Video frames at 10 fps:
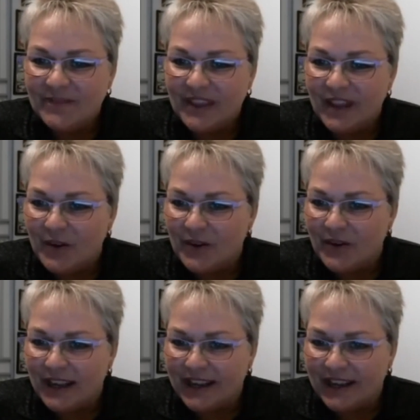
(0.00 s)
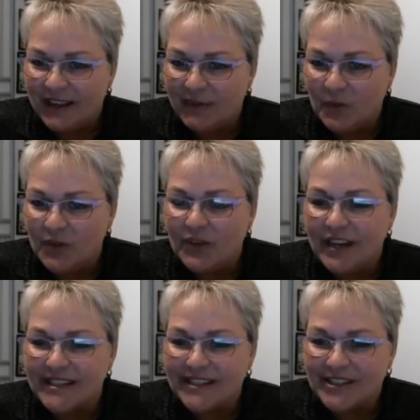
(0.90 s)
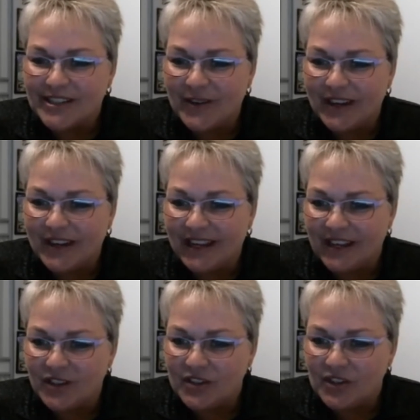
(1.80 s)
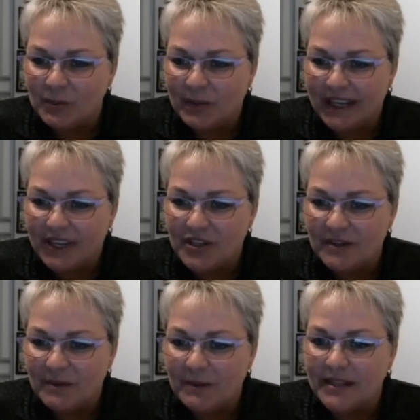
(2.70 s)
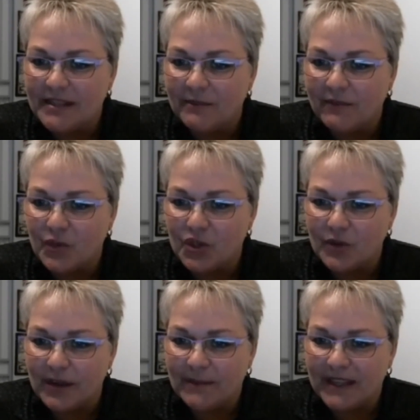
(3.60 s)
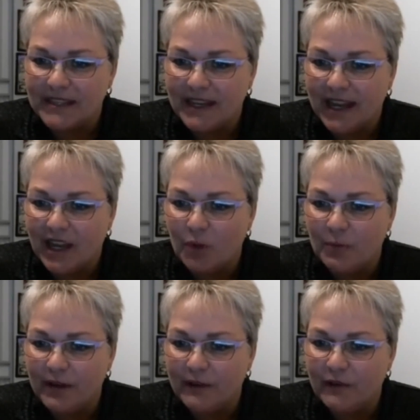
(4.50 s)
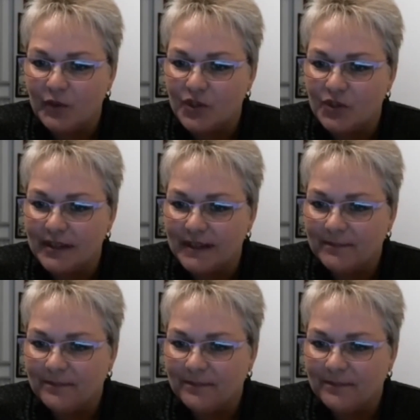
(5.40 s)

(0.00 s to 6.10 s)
Oh, I love it when you guys are so engaged. Duplication and momentum, for sure. It's an eye-opener, for sure.